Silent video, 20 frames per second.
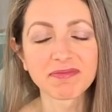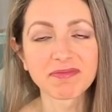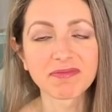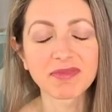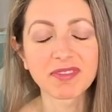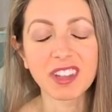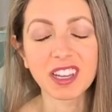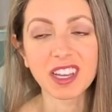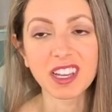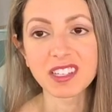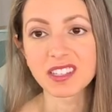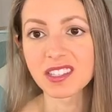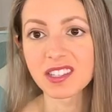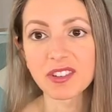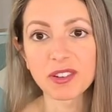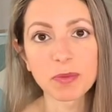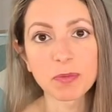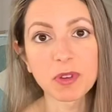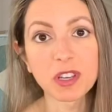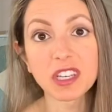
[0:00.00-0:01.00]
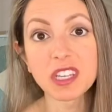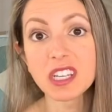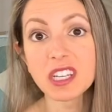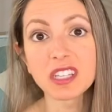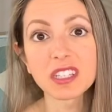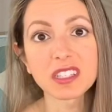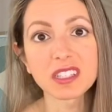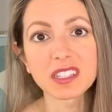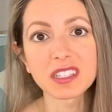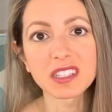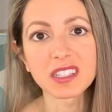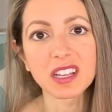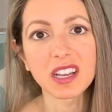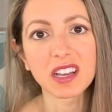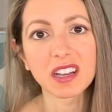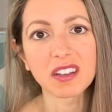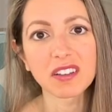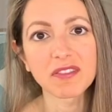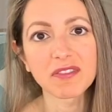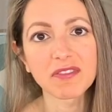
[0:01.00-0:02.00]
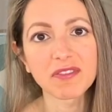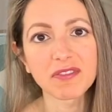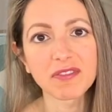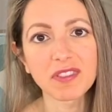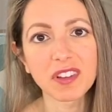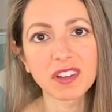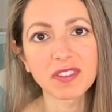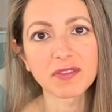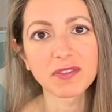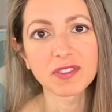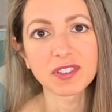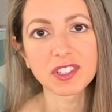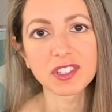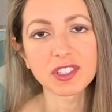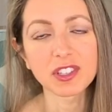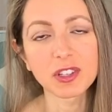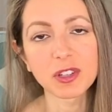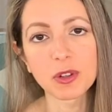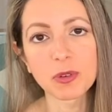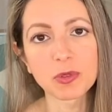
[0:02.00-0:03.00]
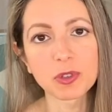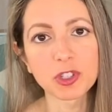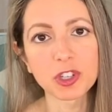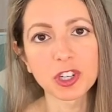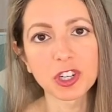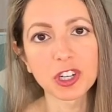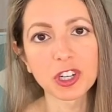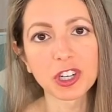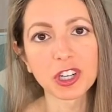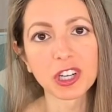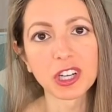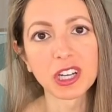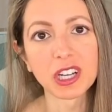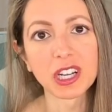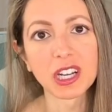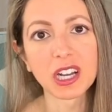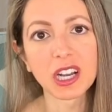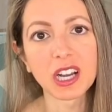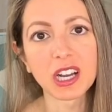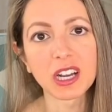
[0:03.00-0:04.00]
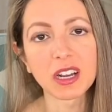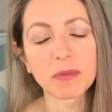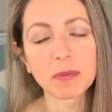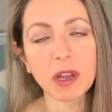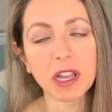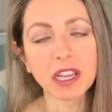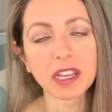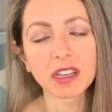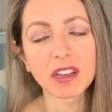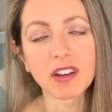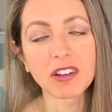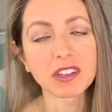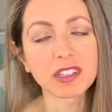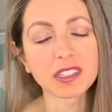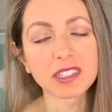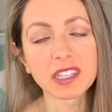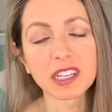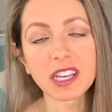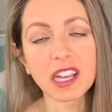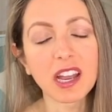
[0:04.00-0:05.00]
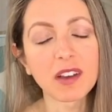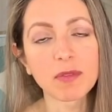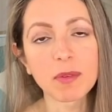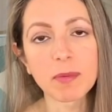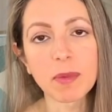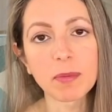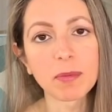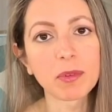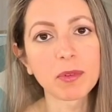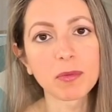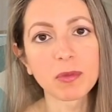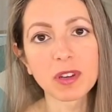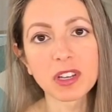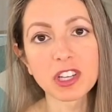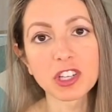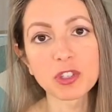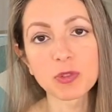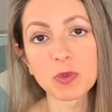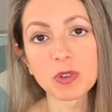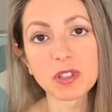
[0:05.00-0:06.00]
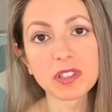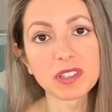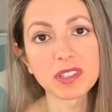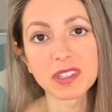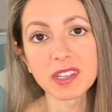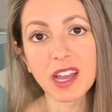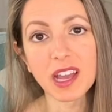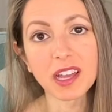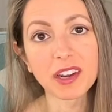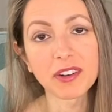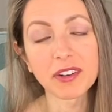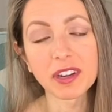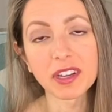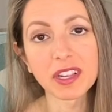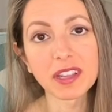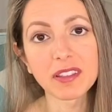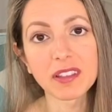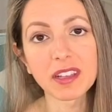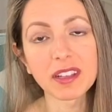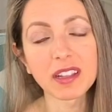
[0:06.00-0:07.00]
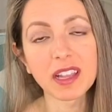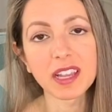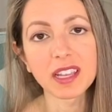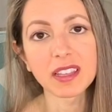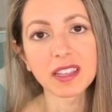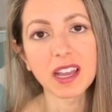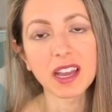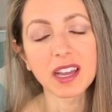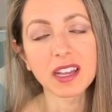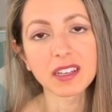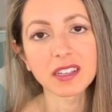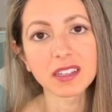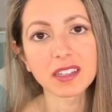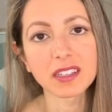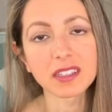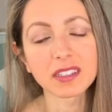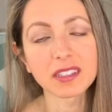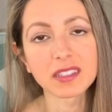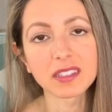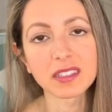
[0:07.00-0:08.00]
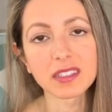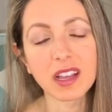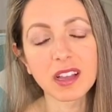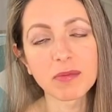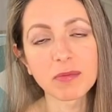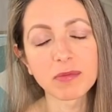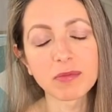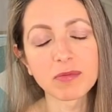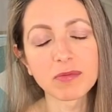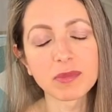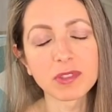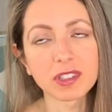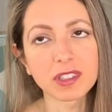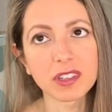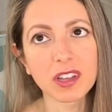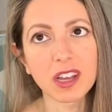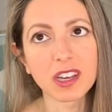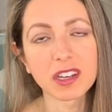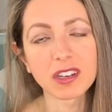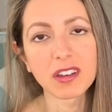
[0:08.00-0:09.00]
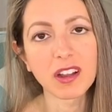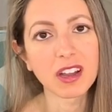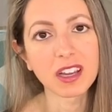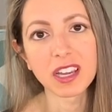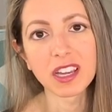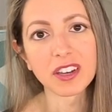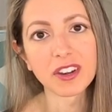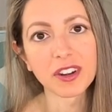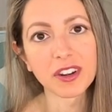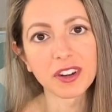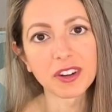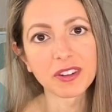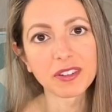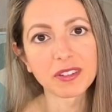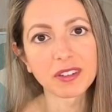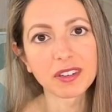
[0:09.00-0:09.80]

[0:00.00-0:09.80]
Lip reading: opinions of disclosure. I honestly can't remember what each one said or anything like that, because I was kind of not here.